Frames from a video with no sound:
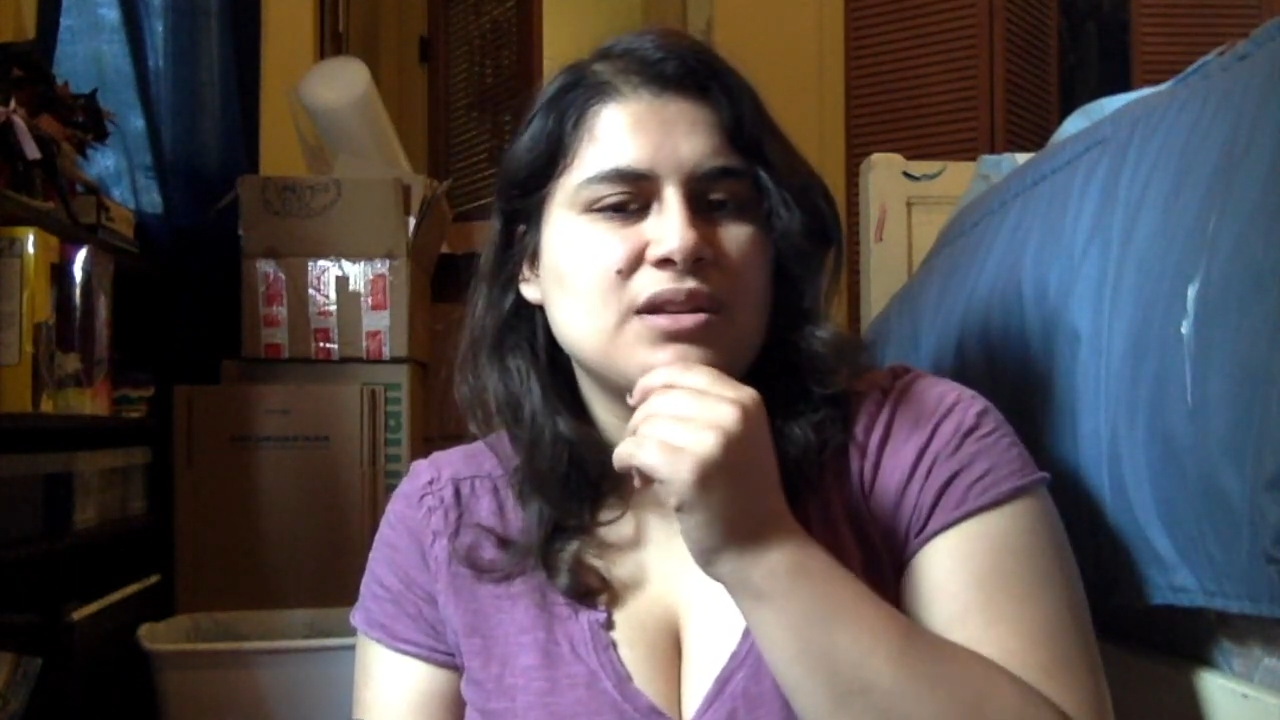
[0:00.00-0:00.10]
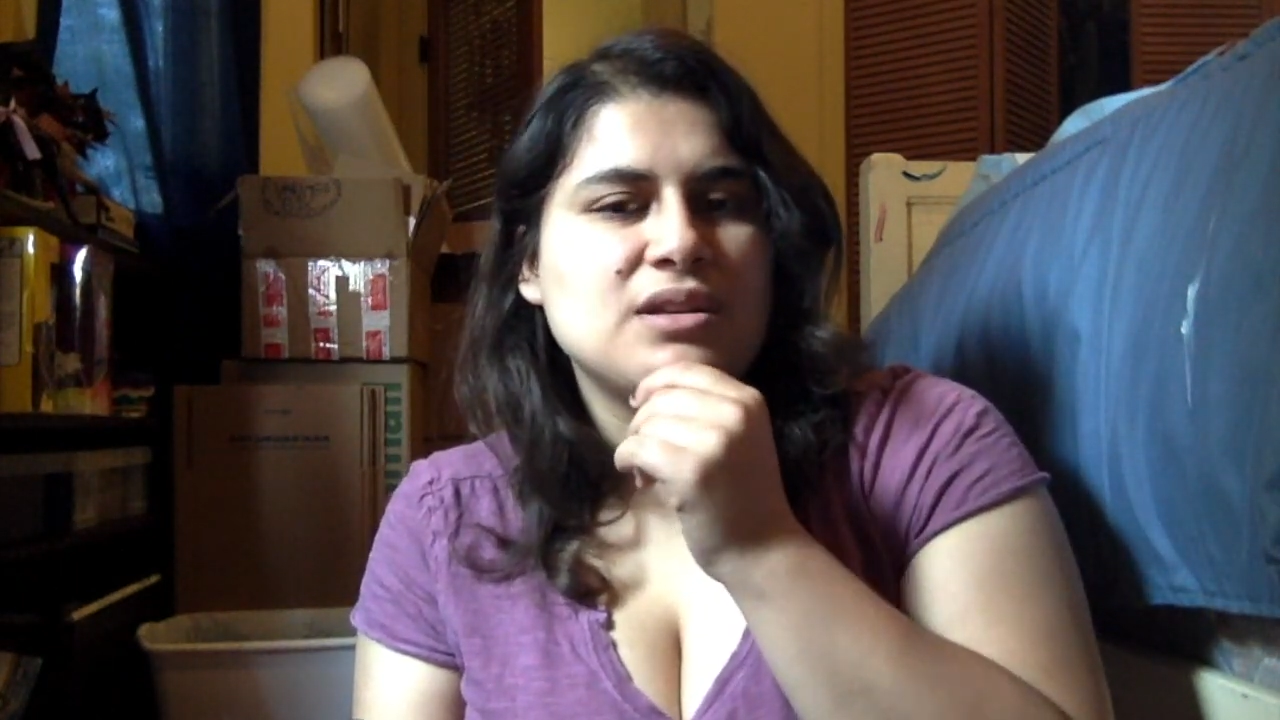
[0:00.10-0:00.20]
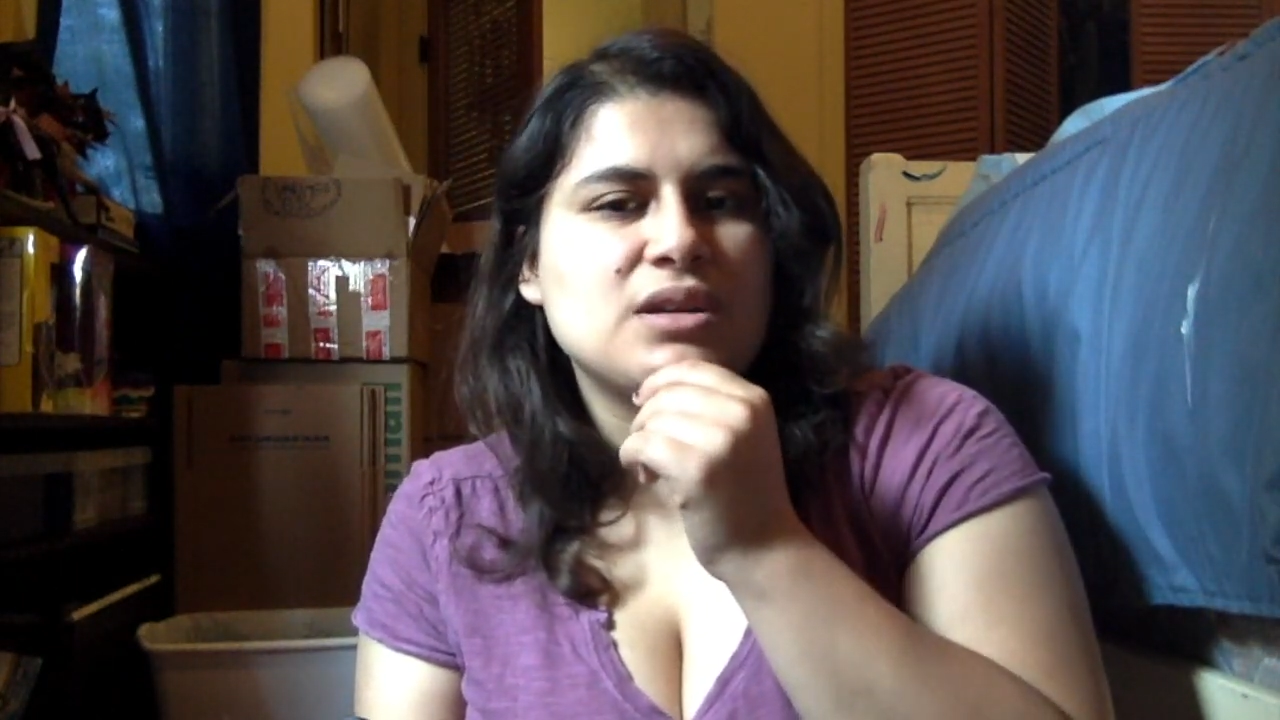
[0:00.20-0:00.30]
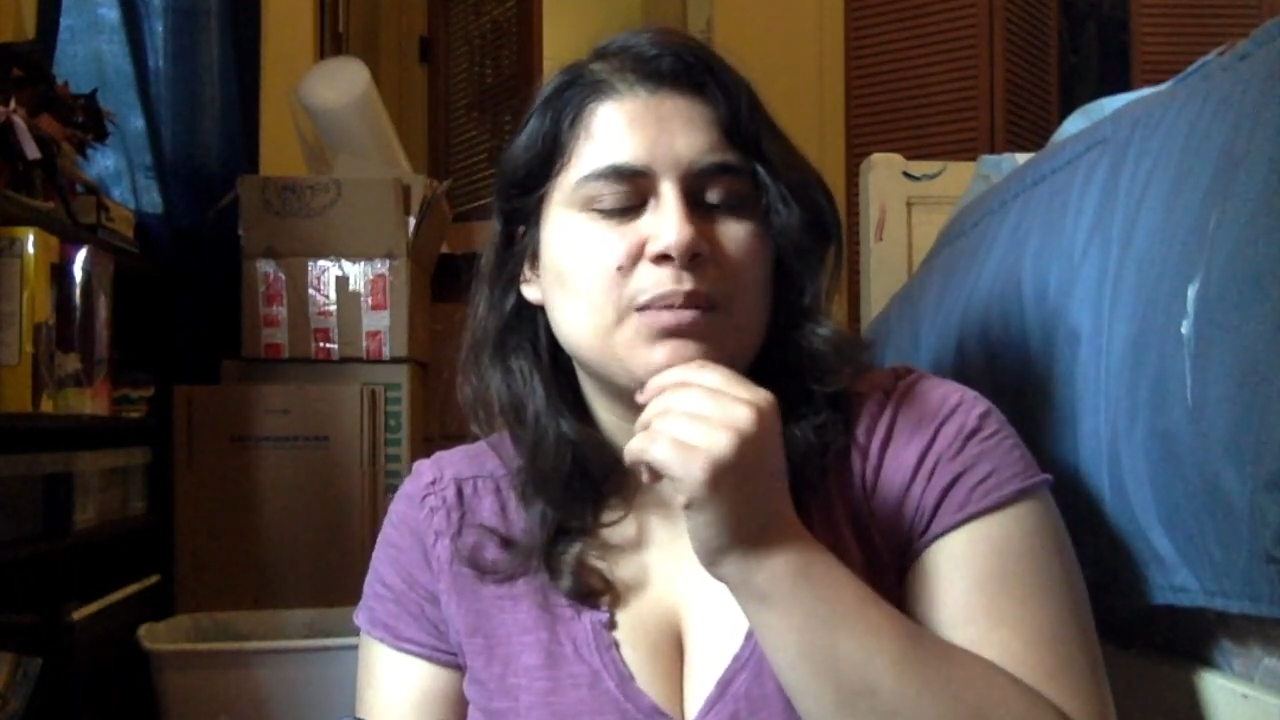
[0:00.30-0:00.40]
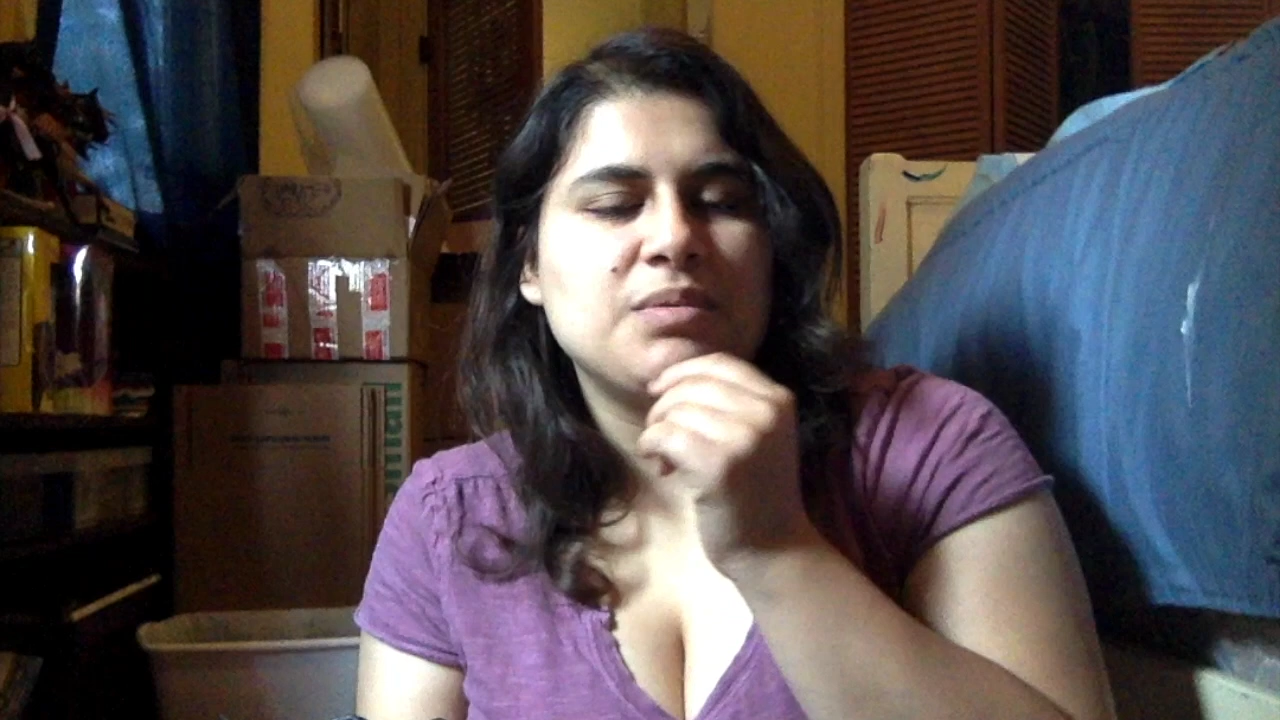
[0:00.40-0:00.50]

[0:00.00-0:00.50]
top